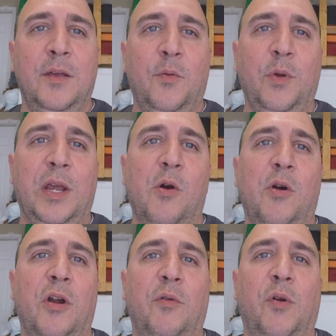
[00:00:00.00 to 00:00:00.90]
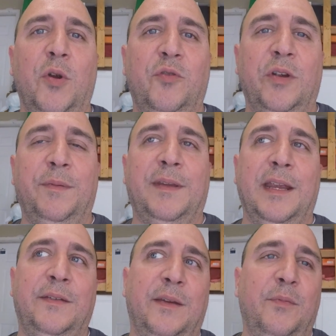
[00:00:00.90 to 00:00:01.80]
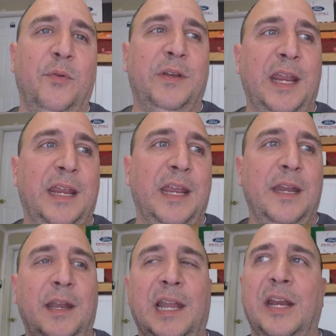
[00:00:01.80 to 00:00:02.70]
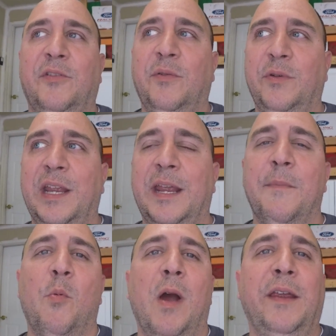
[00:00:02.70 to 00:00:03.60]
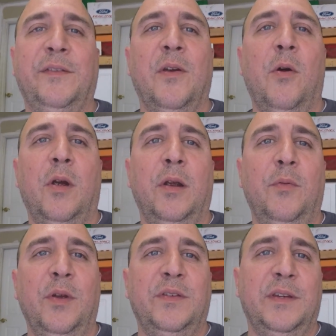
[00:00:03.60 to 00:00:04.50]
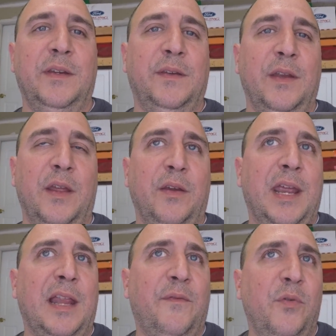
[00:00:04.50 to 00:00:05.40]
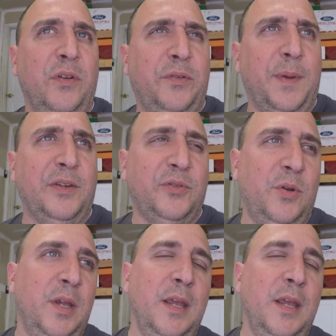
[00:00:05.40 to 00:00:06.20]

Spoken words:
we go on our road trips. Like I said, we're taking Electra, we're taking my wife's car, which is another California special.